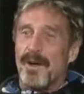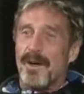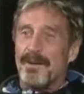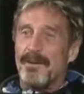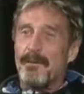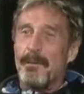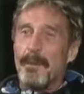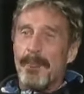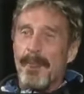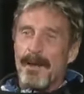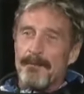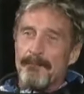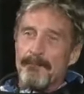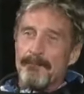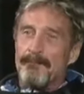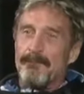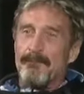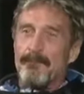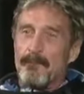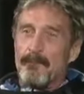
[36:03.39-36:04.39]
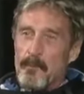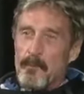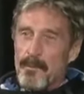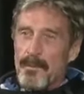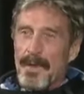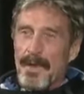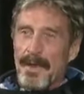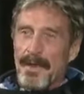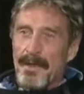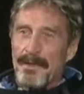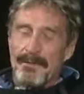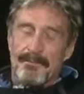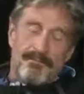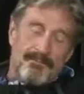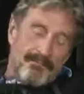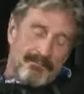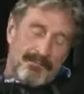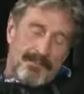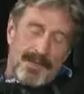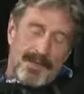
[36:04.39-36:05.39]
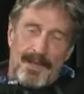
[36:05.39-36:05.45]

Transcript: You're, you're like an adventurer, aren't you?